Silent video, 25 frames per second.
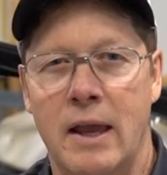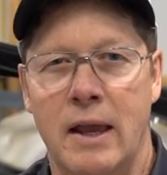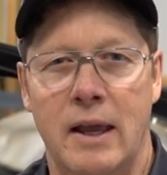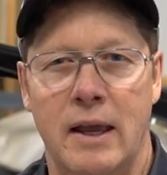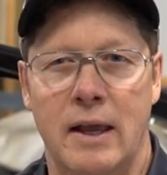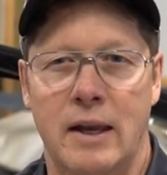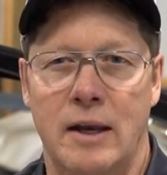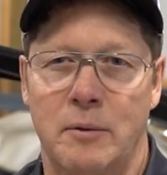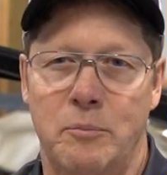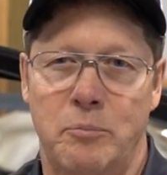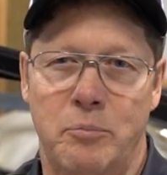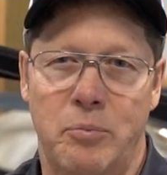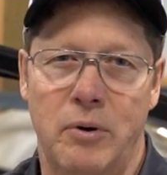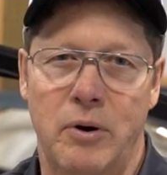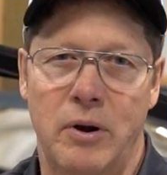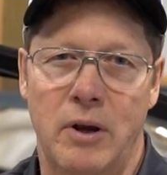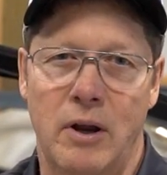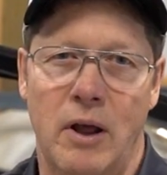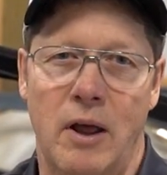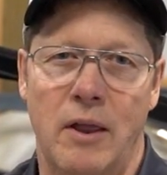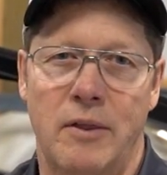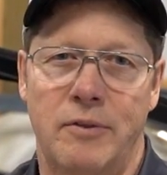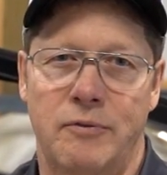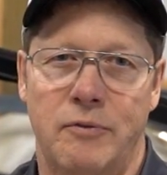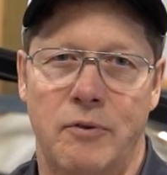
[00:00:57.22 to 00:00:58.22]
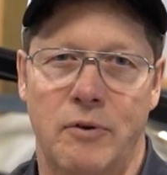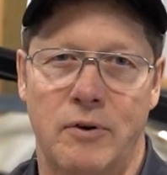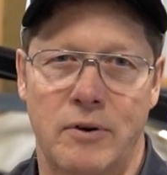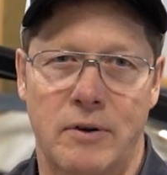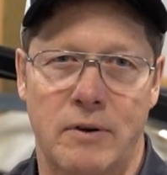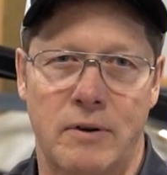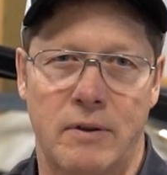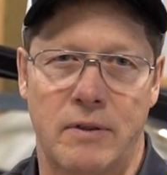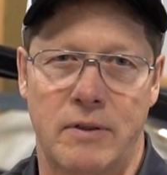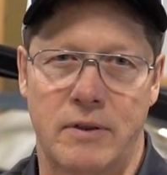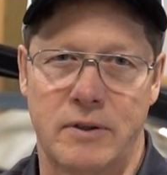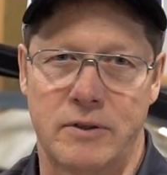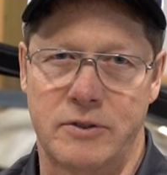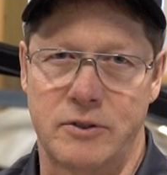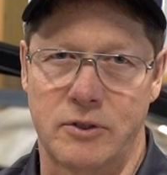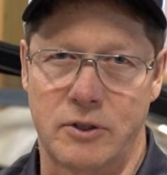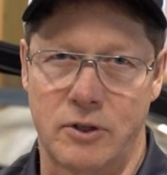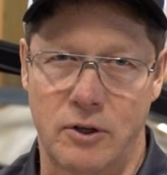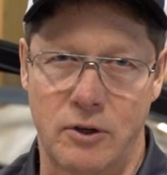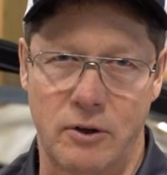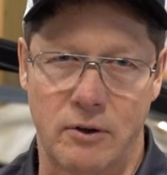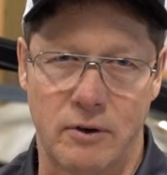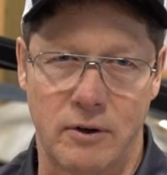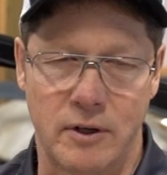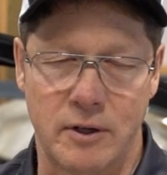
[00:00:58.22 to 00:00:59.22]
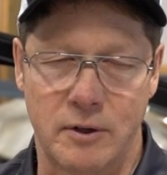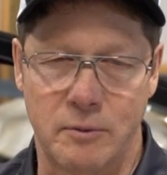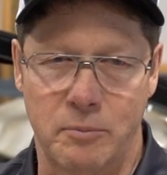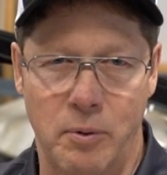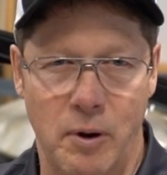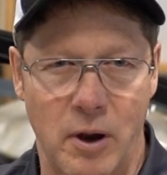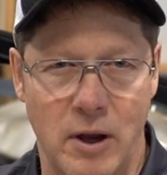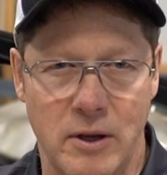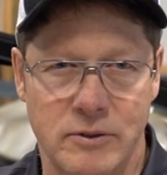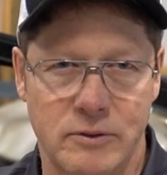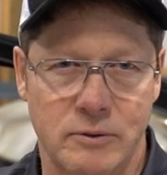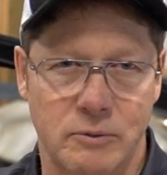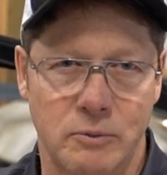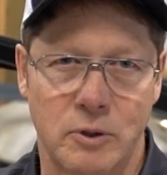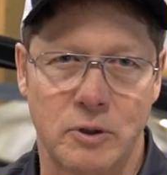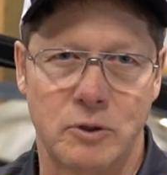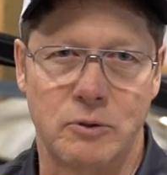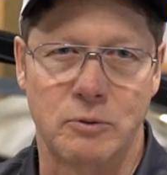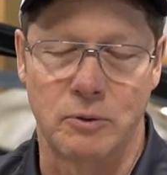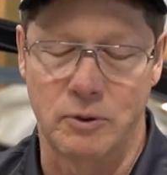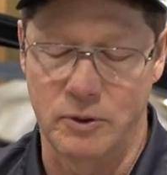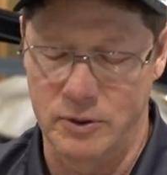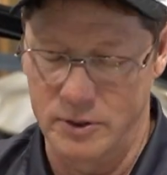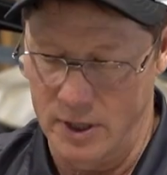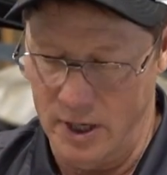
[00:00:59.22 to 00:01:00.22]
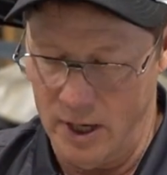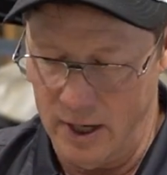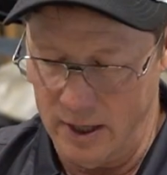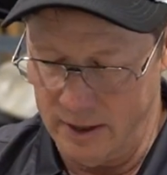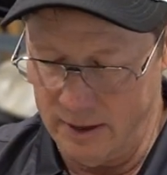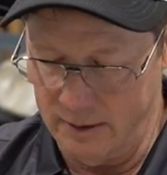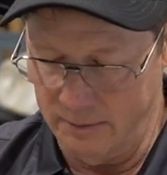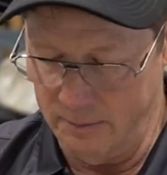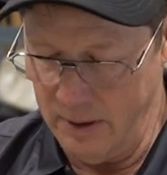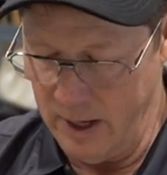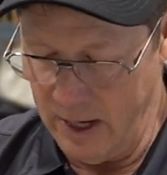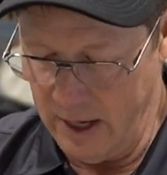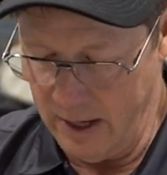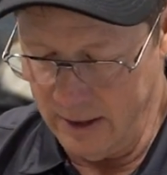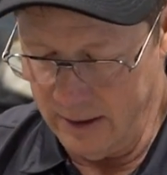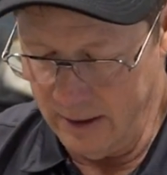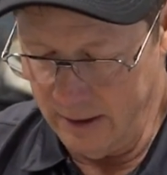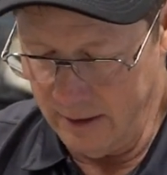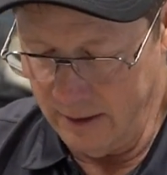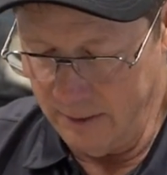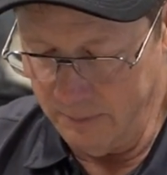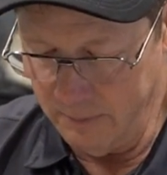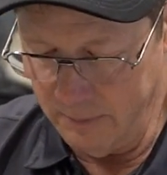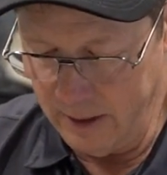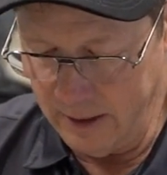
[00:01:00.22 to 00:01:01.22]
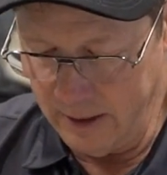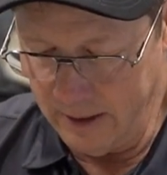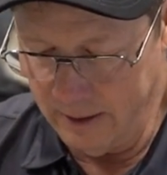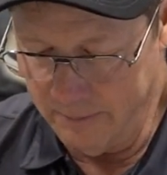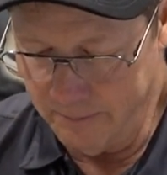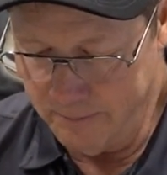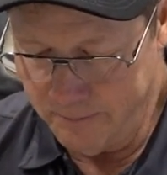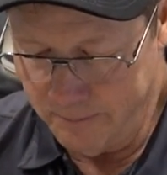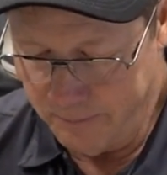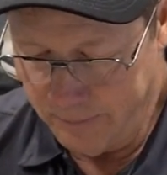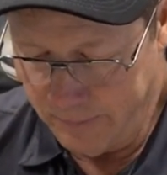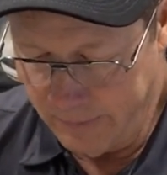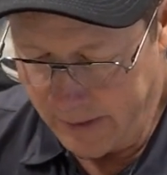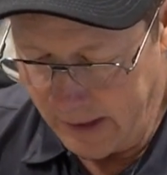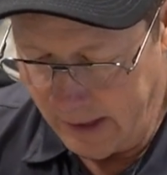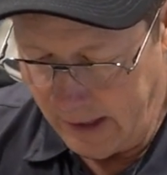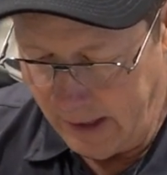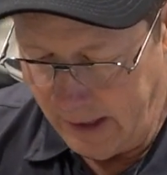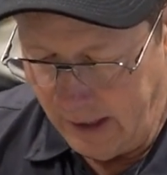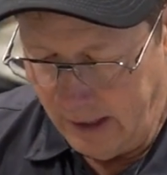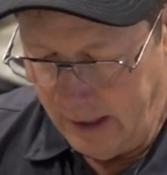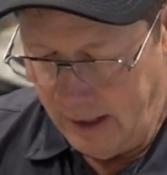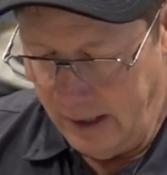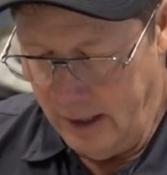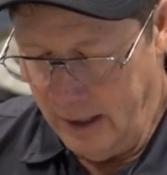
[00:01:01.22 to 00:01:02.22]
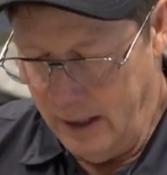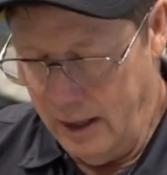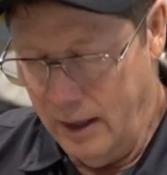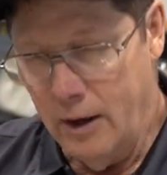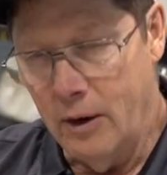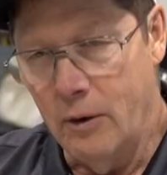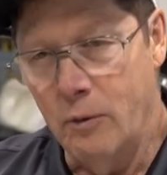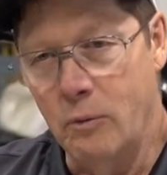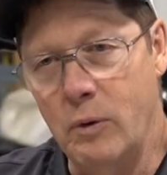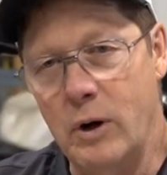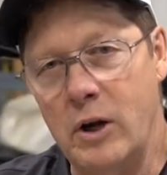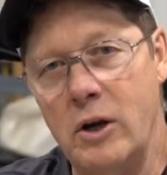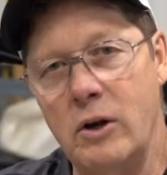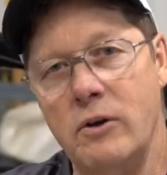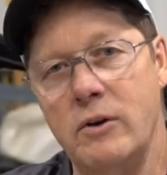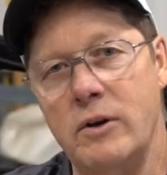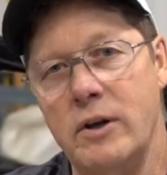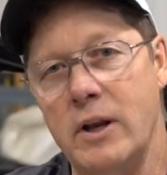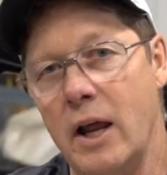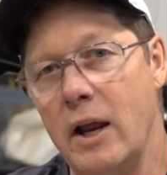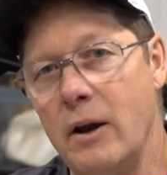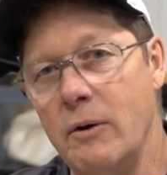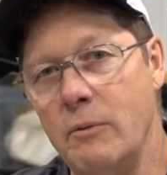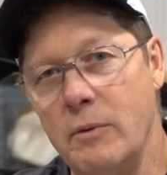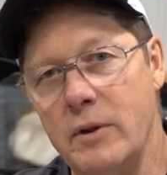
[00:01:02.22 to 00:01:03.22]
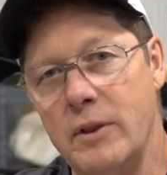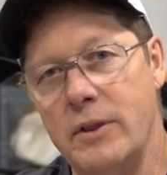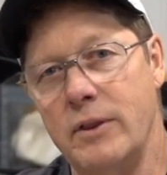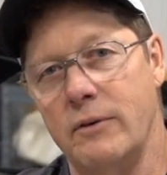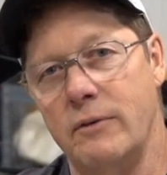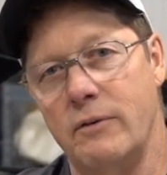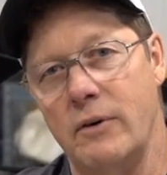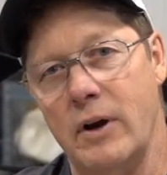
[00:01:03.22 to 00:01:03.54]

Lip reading: and a pre-auth for the security deposit, which we'll talk about in a minute. When you're done with the